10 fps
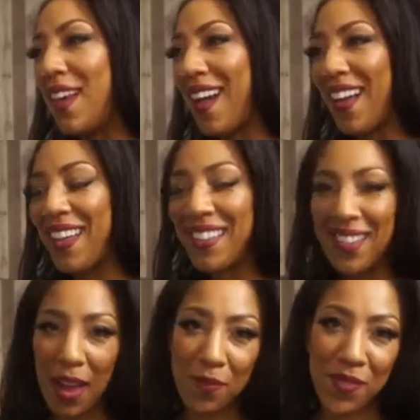
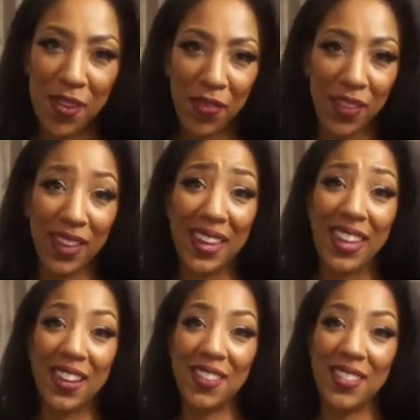I'm definitely
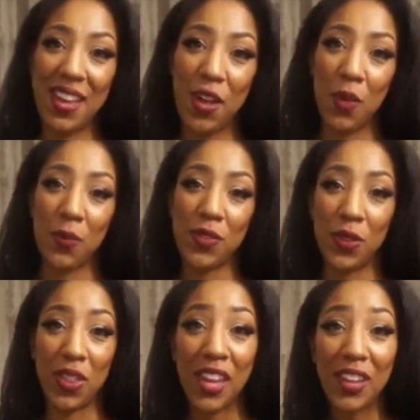here to help. So
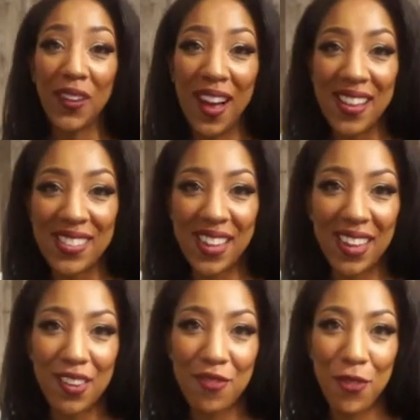thank you guys
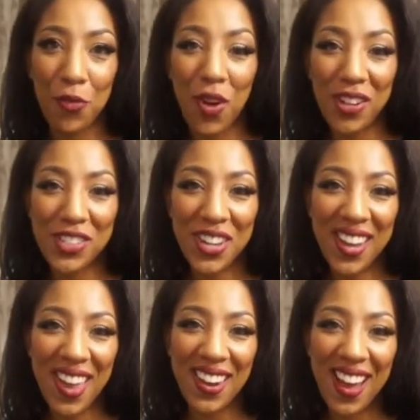again for
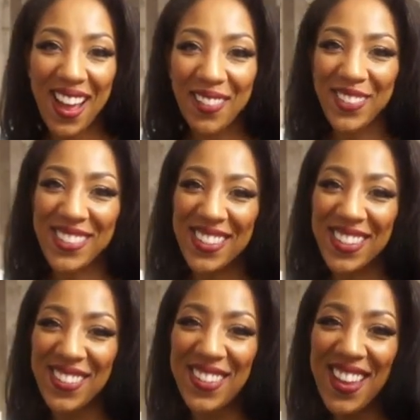watching, and I will see
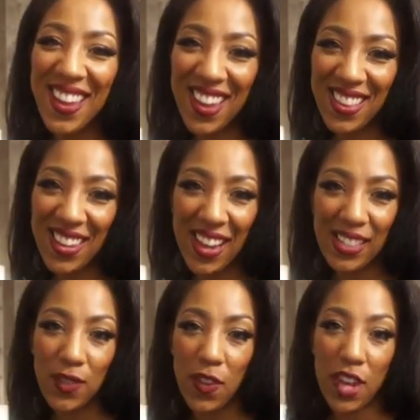you in the
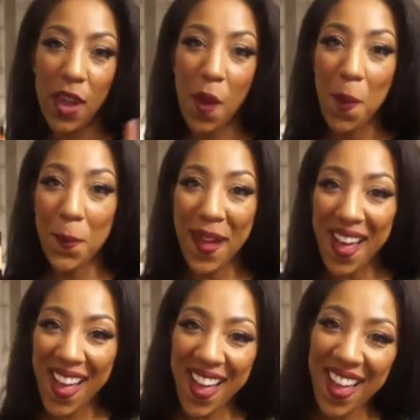next video.
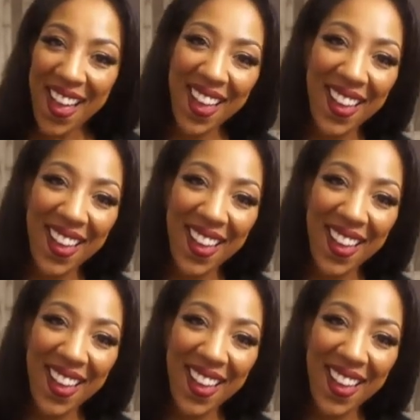Bye!